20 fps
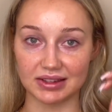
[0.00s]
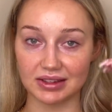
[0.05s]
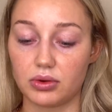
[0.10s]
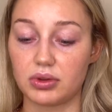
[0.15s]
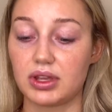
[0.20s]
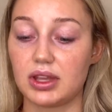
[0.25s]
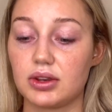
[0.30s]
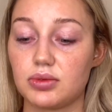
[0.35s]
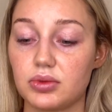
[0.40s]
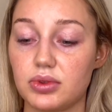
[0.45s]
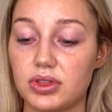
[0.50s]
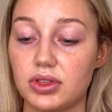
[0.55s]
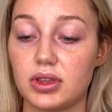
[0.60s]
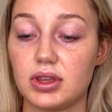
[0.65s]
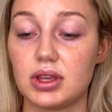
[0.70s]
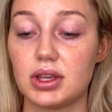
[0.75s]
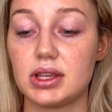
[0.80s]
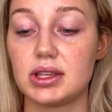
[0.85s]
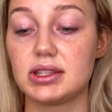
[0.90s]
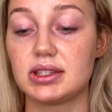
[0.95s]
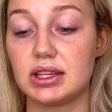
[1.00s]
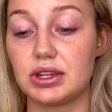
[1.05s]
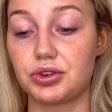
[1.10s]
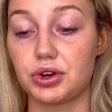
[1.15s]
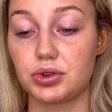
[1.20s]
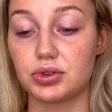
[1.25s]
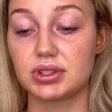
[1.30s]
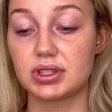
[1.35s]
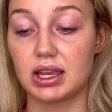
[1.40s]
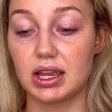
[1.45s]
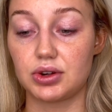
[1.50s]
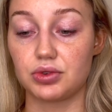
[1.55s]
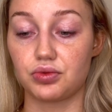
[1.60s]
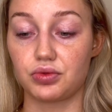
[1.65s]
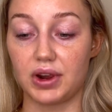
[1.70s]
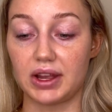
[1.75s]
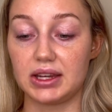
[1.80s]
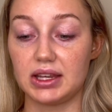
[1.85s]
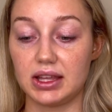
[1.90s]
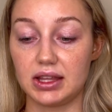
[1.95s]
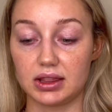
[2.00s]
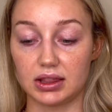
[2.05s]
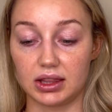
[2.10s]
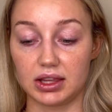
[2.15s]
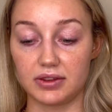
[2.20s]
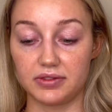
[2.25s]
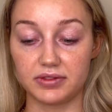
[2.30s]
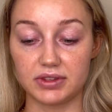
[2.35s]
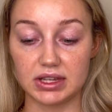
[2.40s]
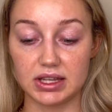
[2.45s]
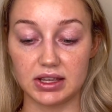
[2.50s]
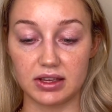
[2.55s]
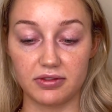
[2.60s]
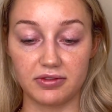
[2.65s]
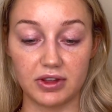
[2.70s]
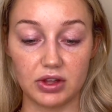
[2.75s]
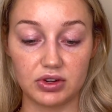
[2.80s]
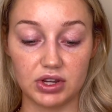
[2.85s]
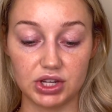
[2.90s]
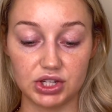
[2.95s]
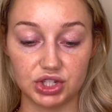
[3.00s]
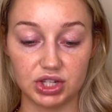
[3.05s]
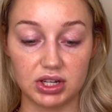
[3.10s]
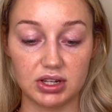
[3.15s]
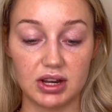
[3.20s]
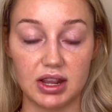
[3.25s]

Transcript: Going in with the Synchro Skin Radiant Lifting Foundation,